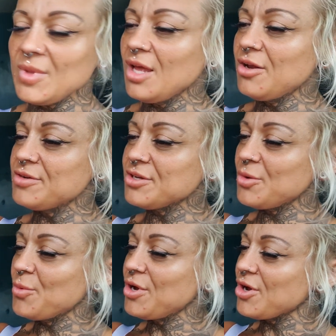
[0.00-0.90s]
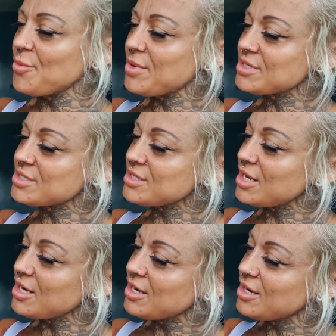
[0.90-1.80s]
And I'm just going to work on my
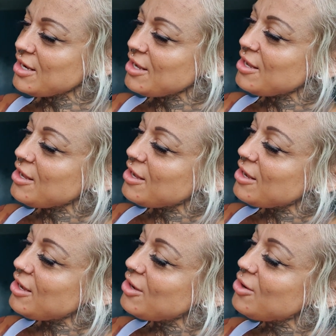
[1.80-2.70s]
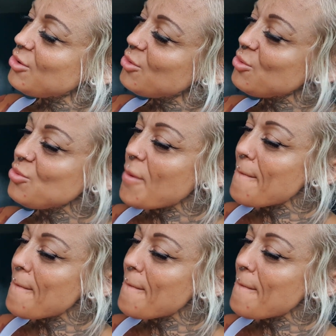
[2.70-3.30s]
skin. Oh